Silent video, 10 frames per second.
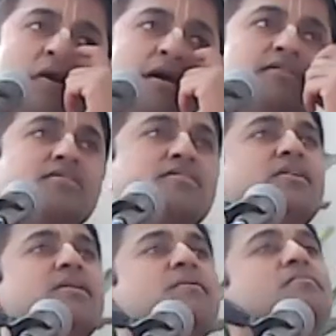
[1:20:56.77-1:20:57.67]
father's
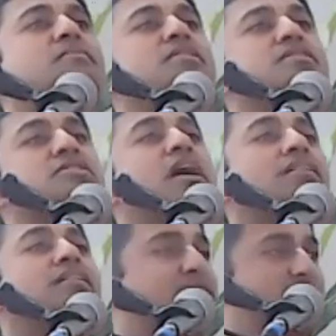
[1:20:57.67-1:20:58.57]

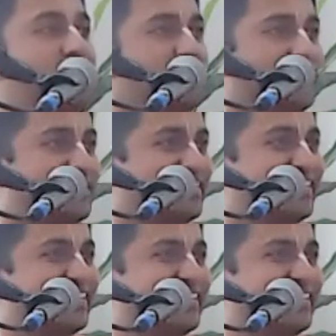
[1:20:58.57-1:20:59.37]
Shraddha ceremony,